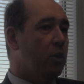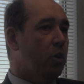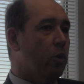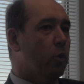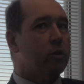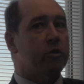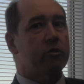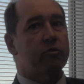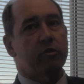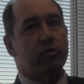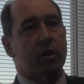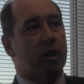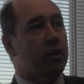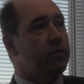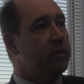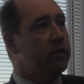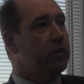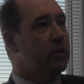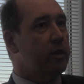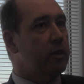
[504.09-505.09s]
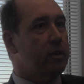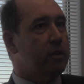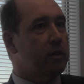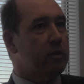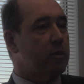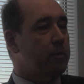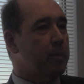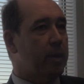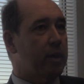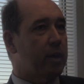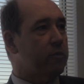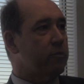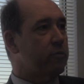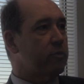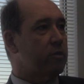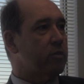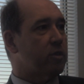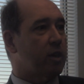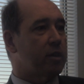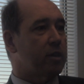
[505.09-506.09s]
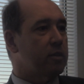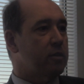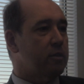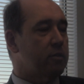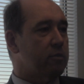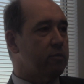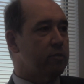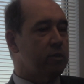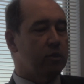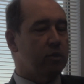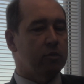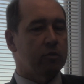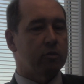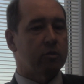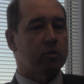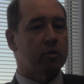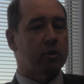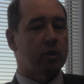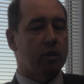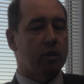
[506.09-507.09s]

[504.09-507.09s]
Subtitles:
or is recovered and somehow recycled or reused.